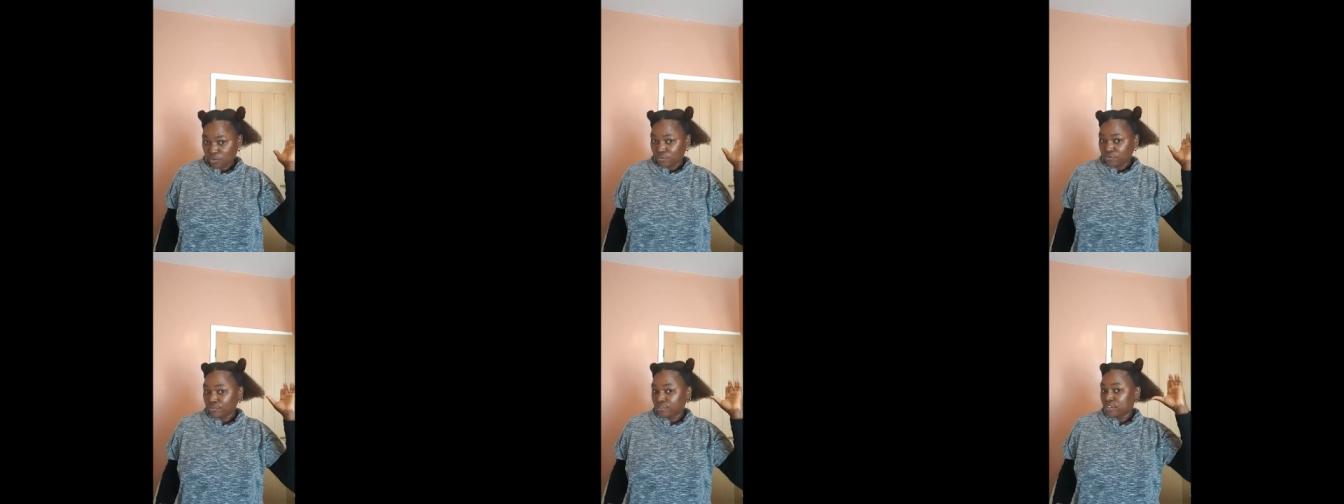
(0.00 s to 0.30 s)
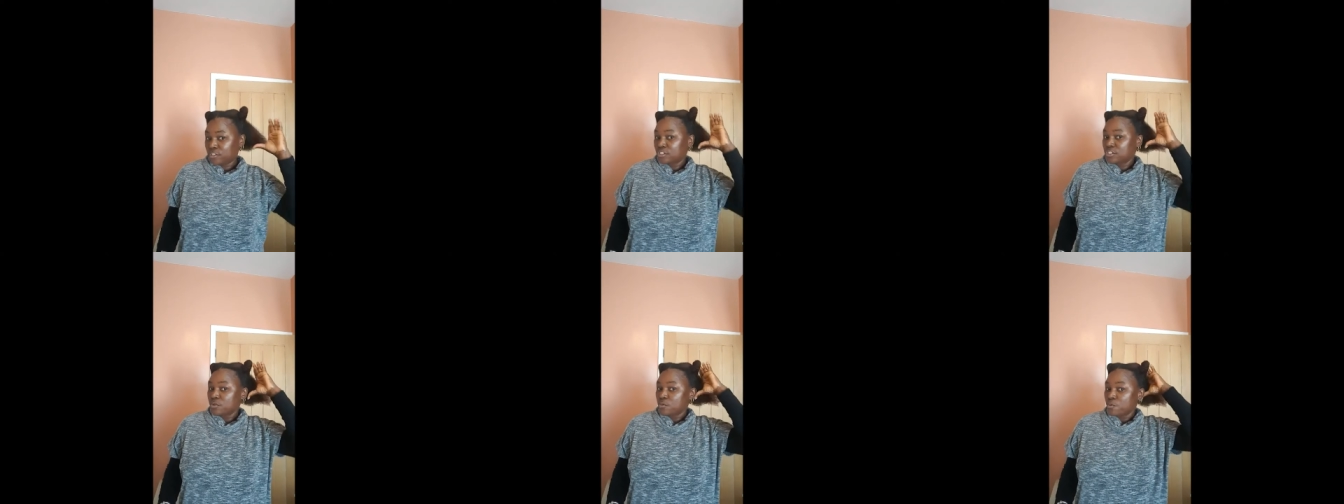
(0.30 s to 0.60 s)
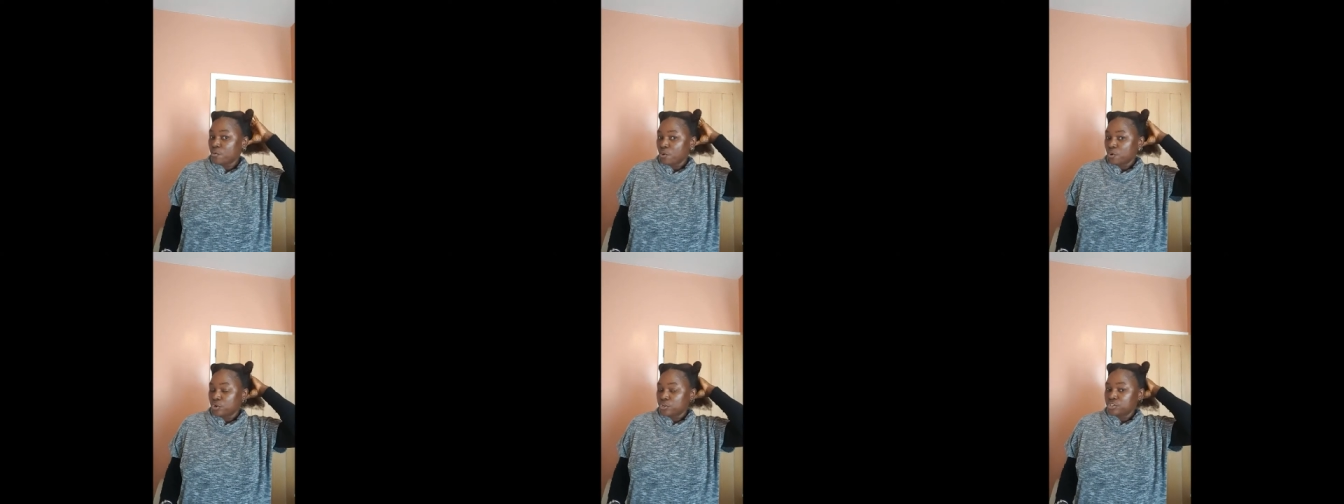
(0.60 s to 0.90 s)
freshly
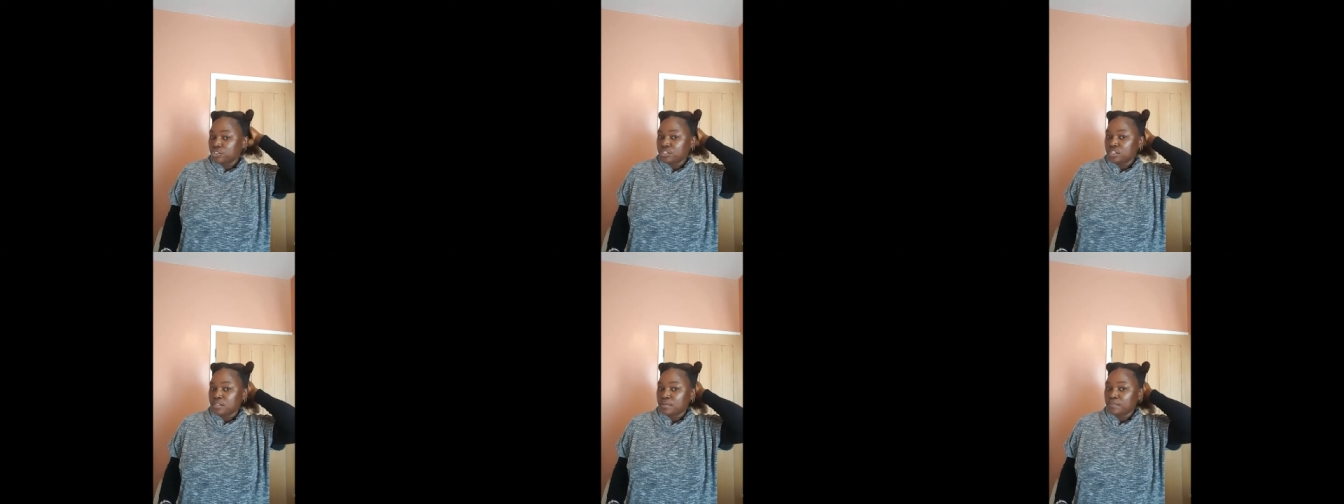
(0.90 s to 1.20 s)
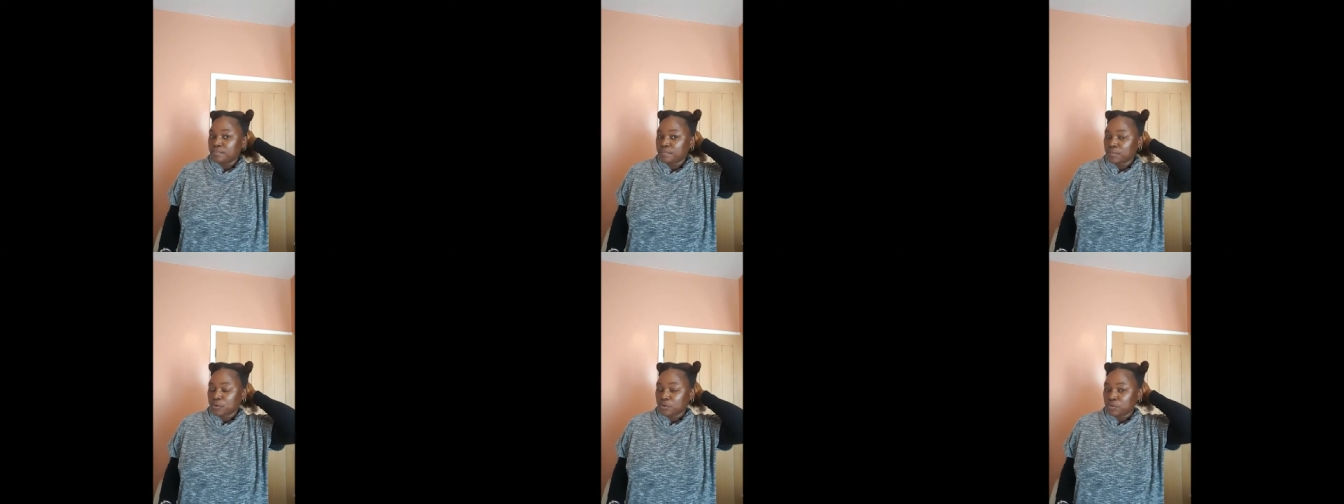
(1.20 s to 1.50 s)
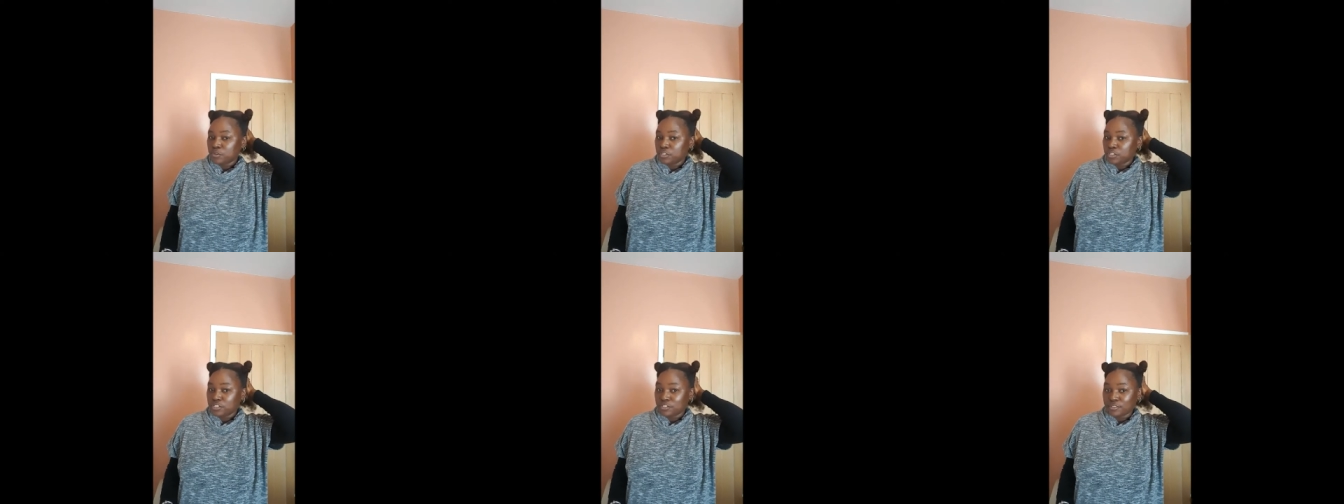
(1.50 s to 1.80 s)
washed
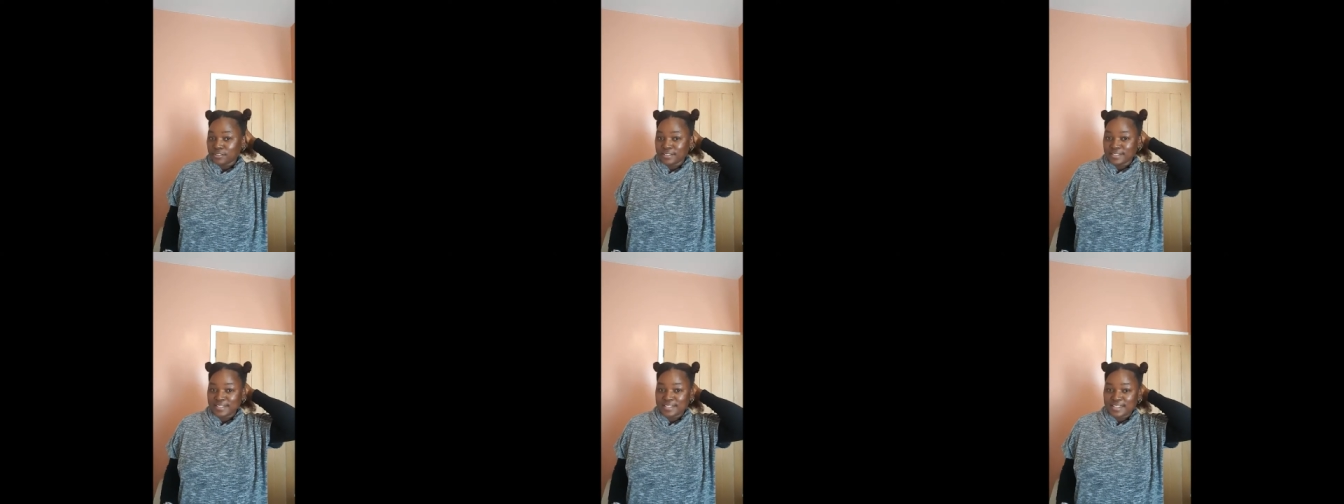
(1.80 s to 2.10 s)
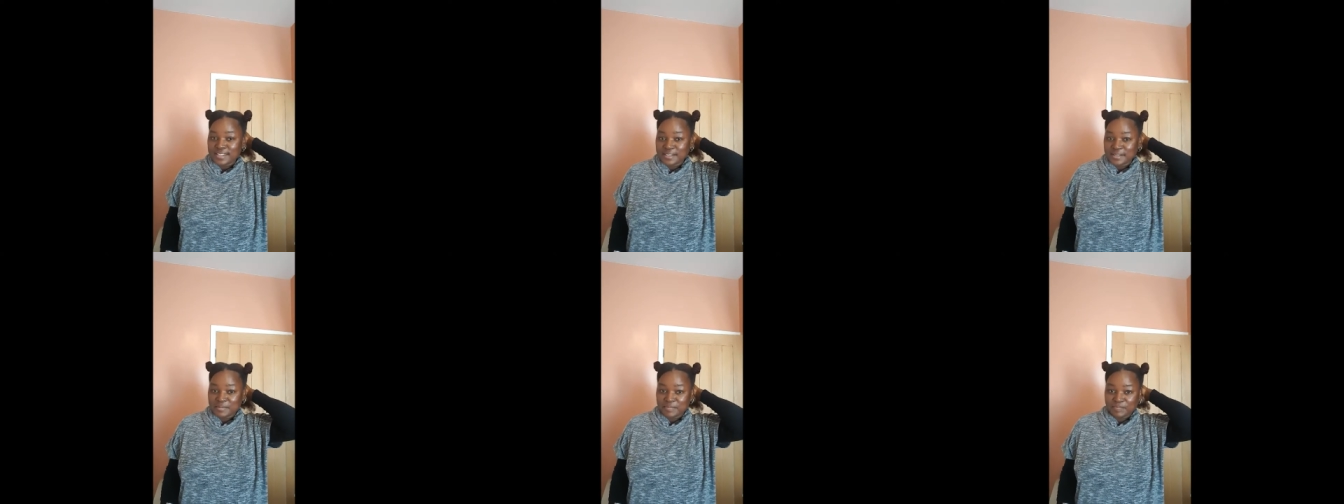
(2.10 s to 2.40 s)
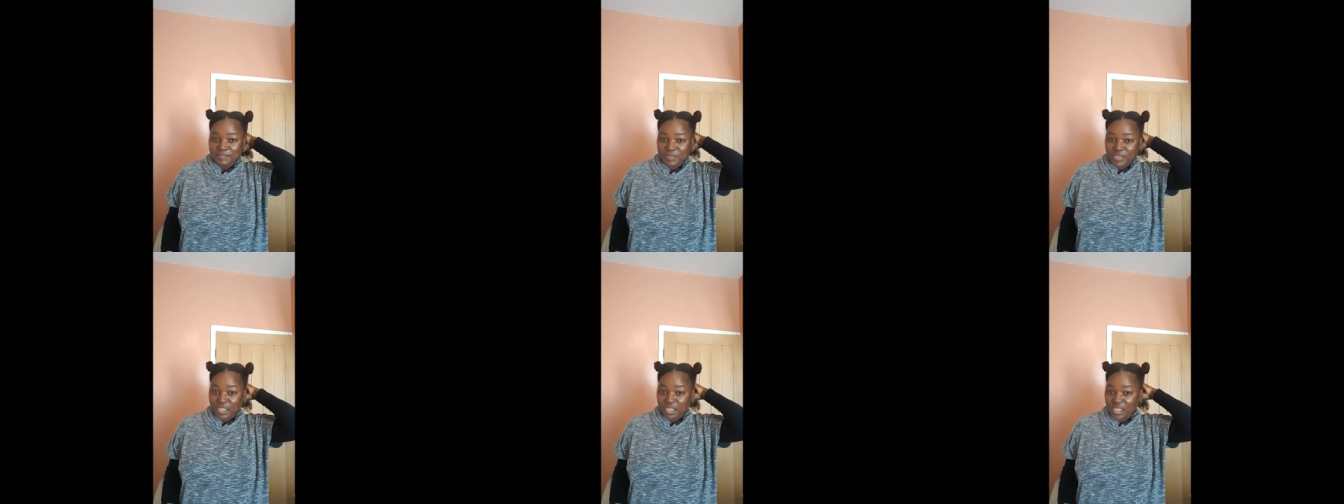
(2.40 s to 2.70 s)
conditioned
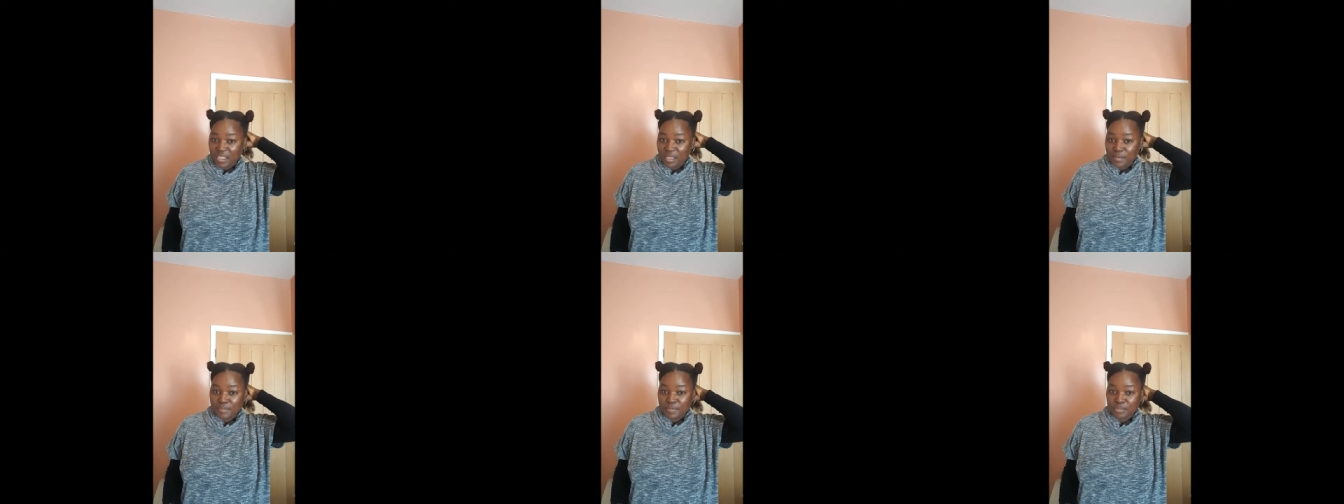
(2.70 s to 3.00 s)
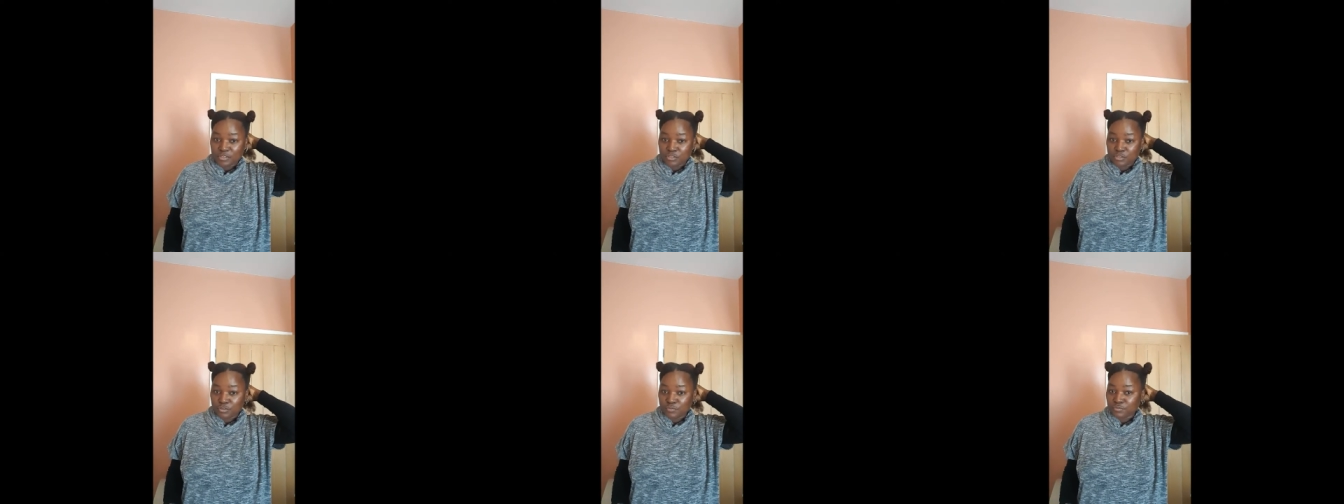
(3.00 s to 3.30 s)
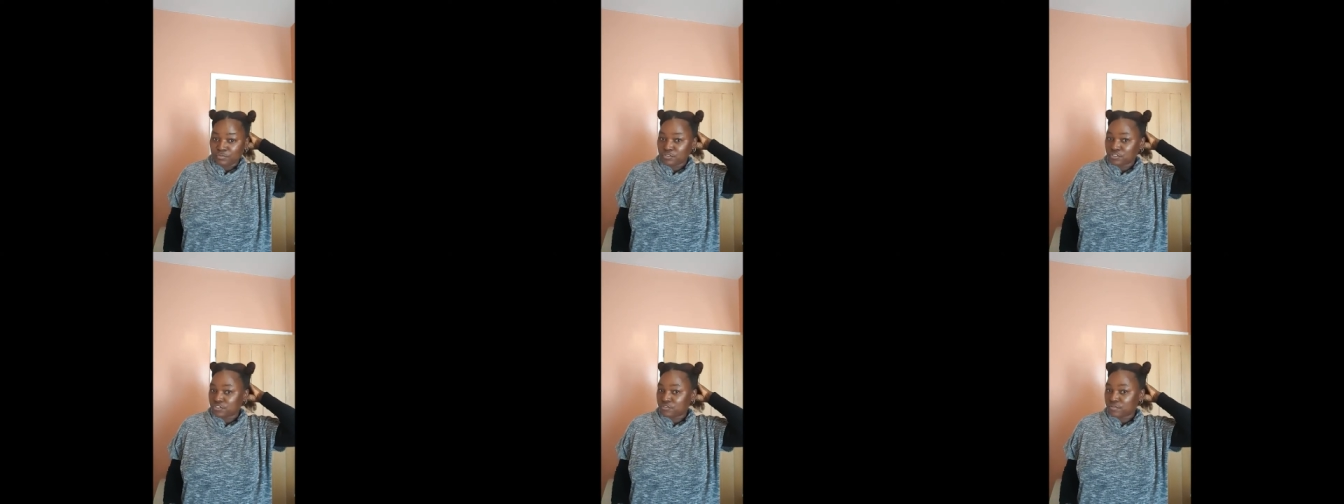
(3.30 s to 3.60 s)
a bit
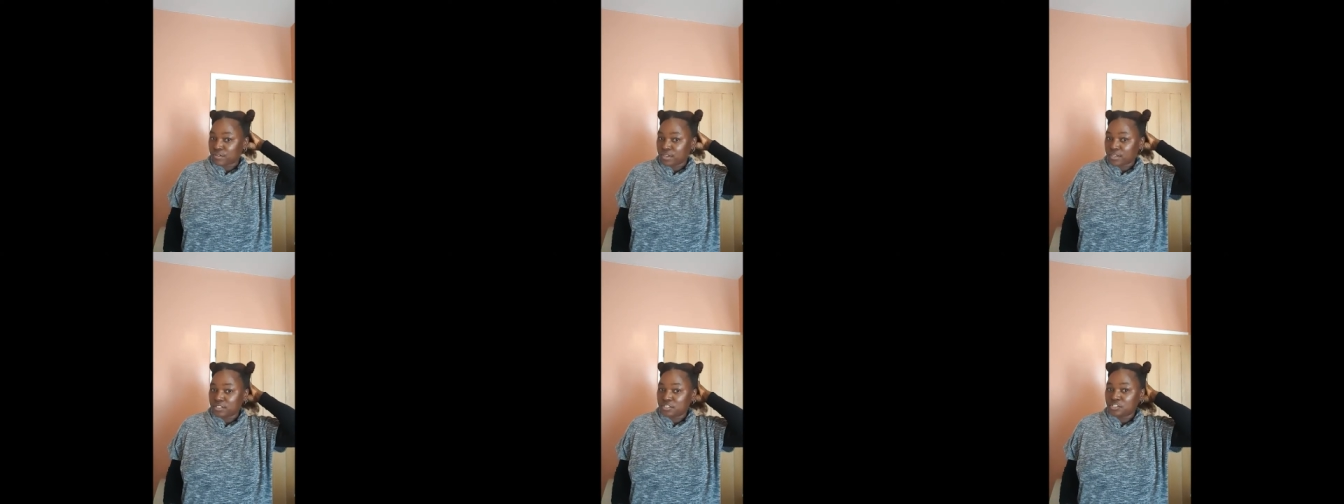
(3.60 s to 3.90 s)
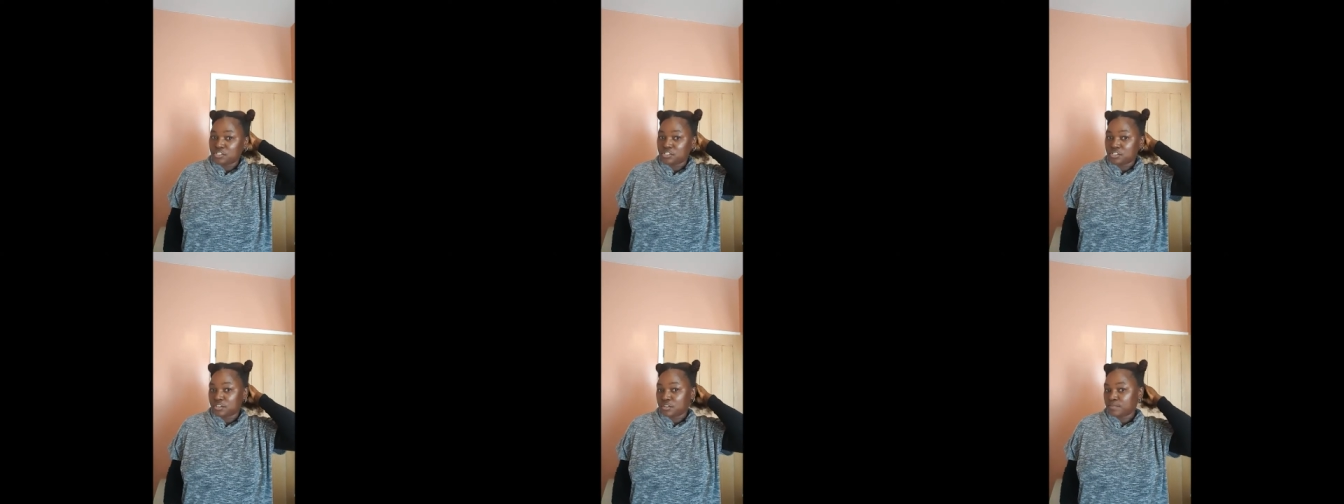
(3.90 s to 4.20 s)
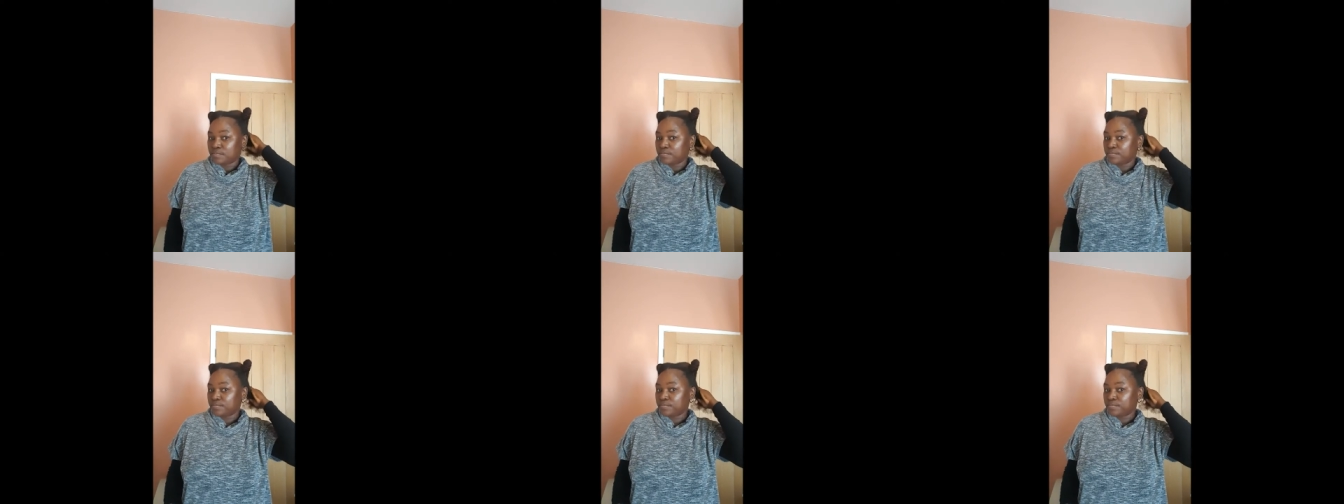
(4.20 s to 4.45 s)
of stretch